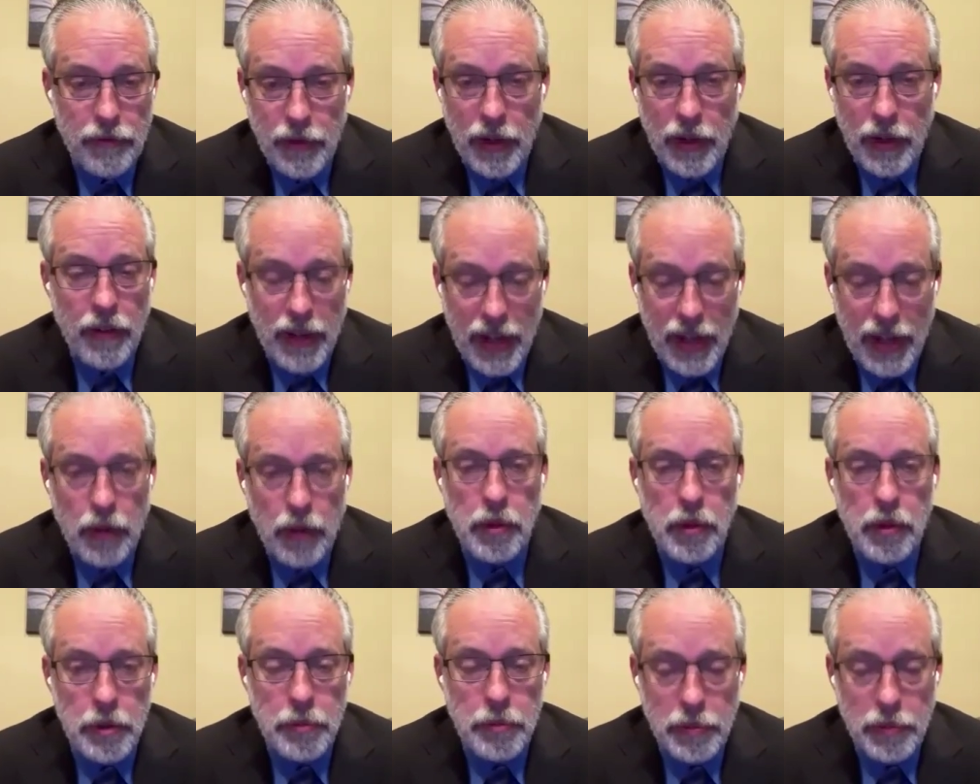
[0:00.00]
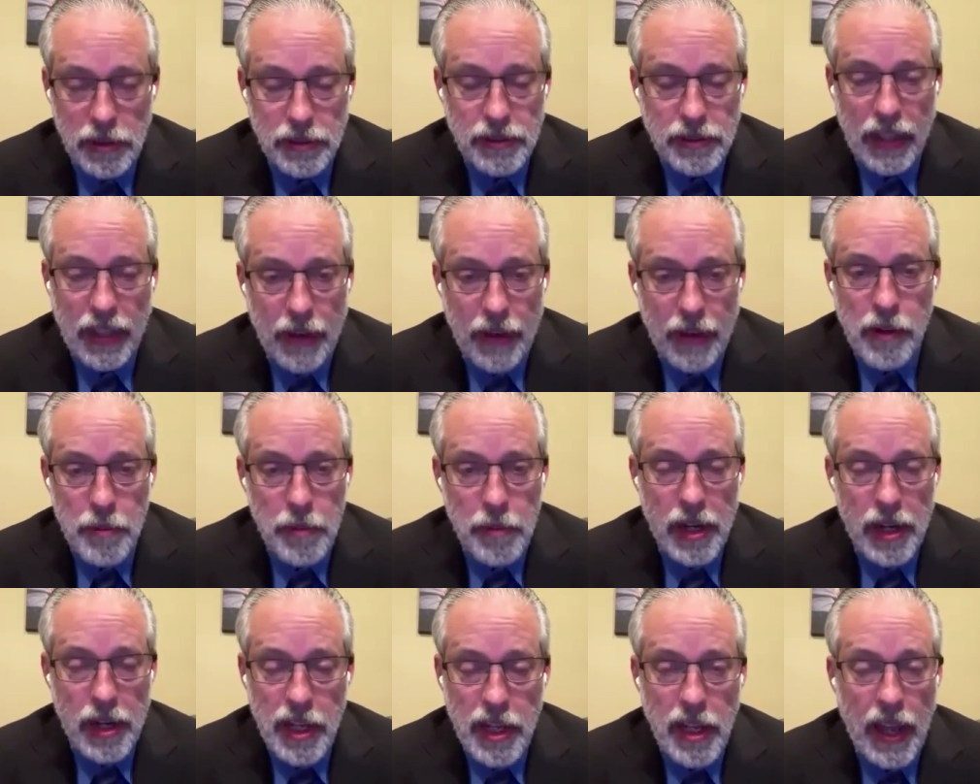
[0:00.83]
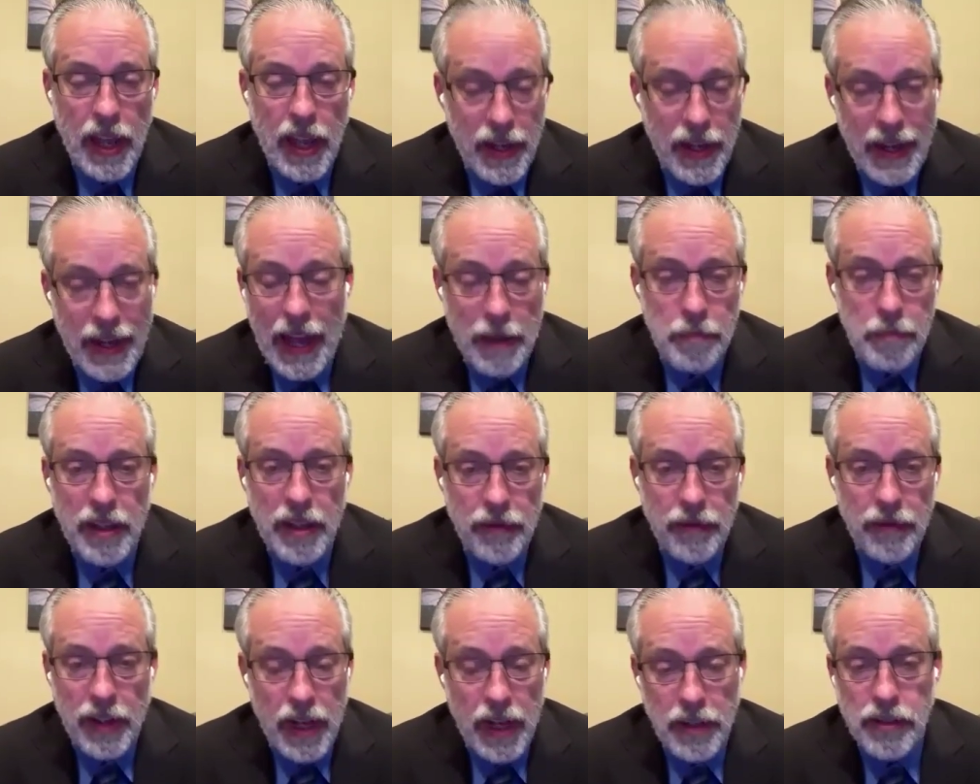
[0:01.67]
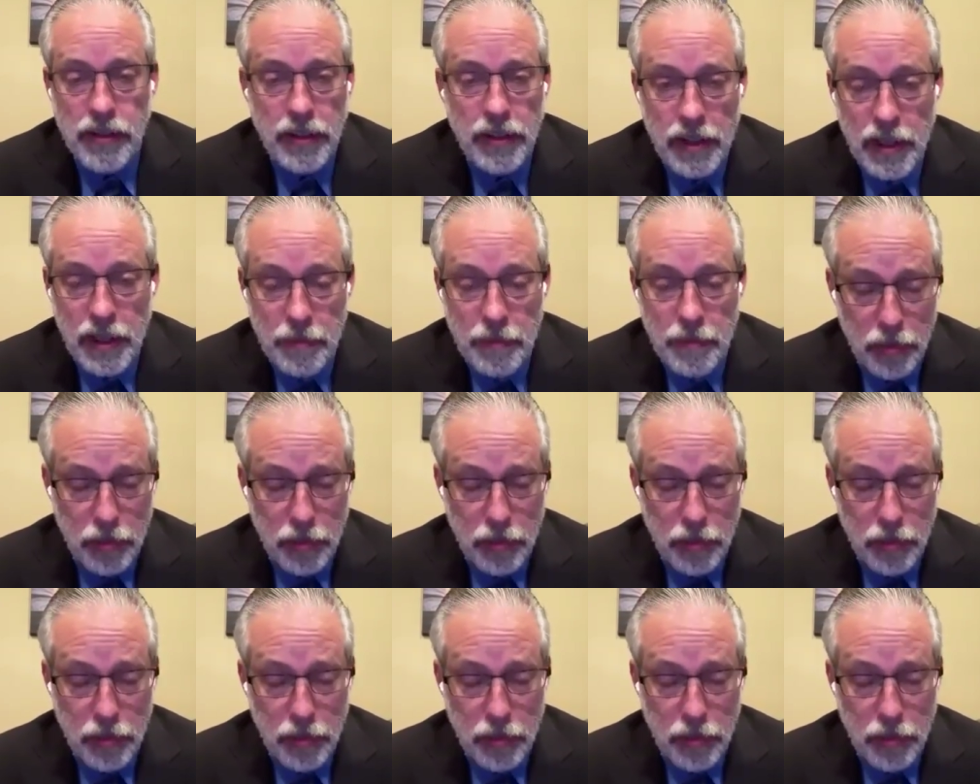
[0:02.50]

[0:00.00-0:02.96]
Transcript: fair and equitable to everybody and not be financially